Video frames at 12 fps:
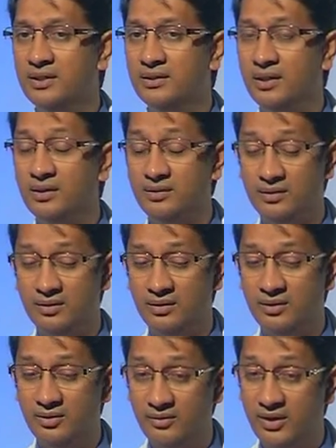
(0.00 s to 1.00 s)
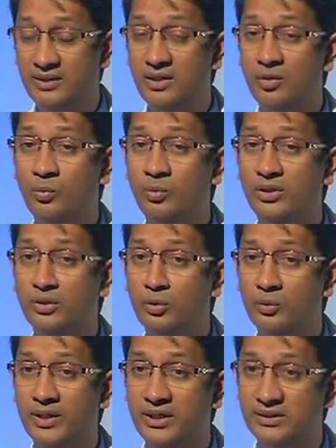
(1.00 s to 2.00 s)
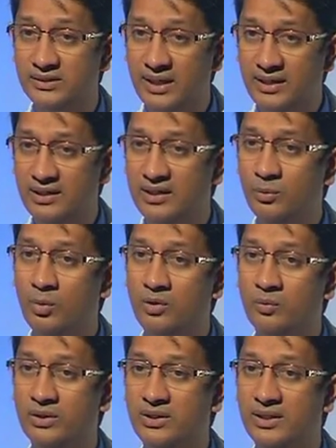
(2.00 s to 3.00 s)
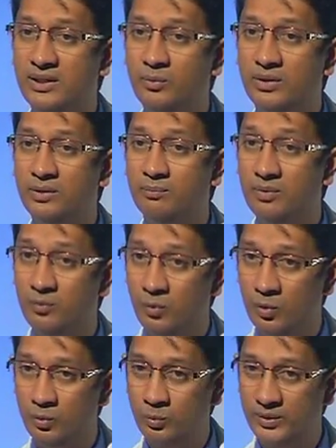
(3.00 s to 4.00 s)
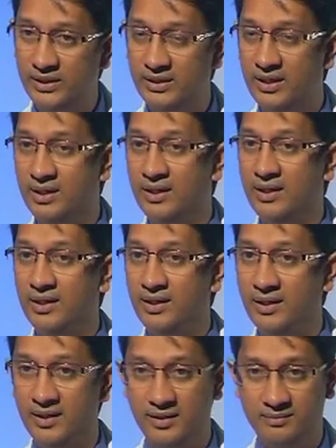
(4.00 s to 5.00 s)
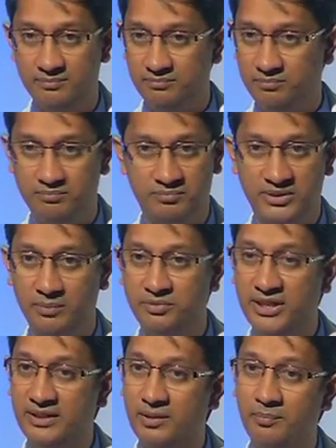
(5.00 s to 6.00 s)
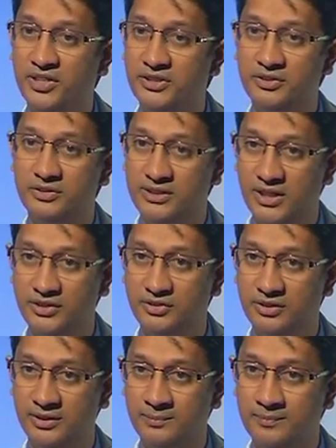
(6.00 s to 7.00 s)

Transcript: that right now we know exactly what we're dealing with before we subject the patient to surgery.